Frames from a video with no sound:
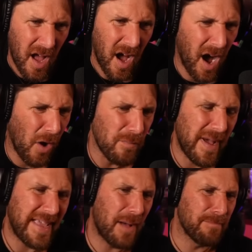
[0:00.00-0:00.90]
Oh,
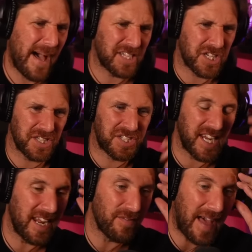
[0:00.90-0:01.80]
mate, imagine
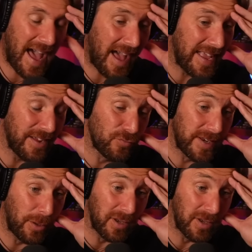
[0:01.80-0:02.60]
seeing that in real